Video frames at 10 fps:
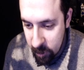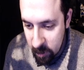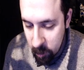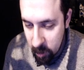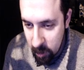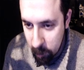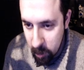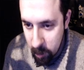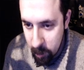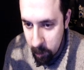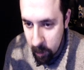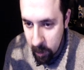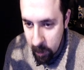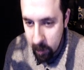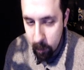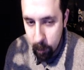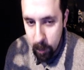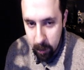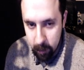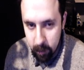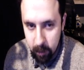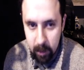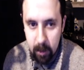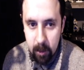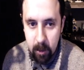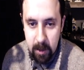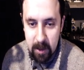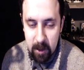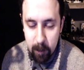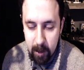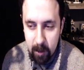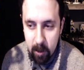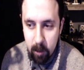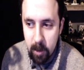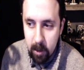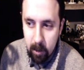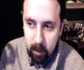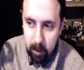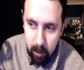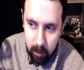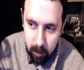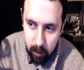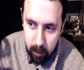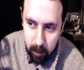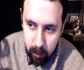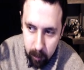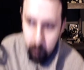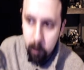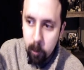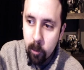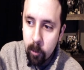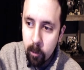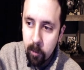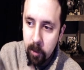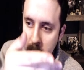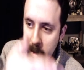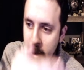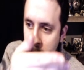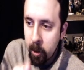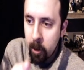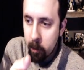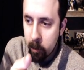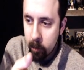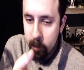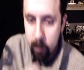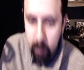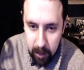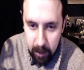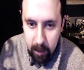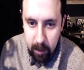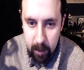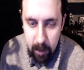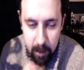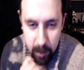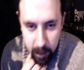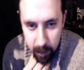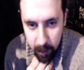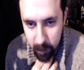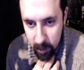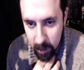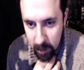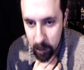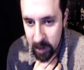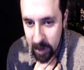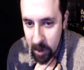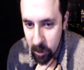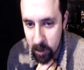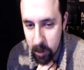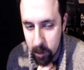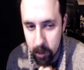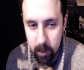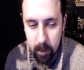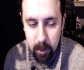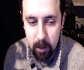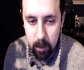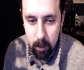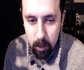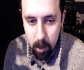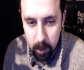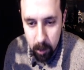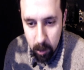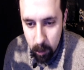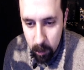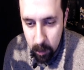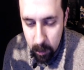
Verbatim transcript: in, in, a premium banner. She's expected to be a little, oof, a little higher up, and there's a lot of limitations on her. So I'm gonna go